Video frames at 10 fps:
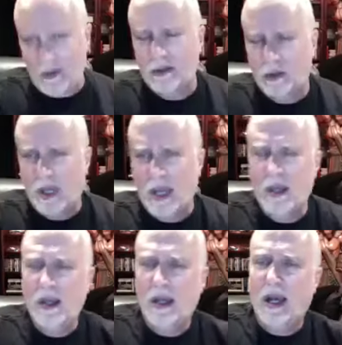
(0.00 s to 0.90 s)
Okay.
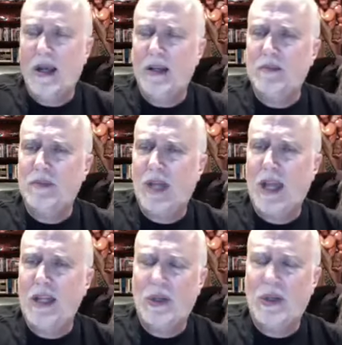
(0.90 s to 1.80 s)
Um,
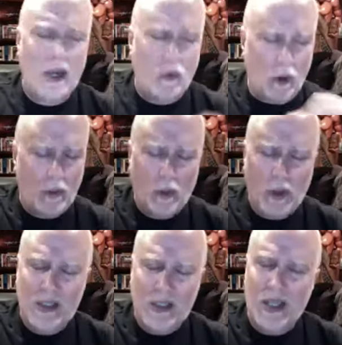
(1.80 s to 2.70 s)
and you kind of want to memorize them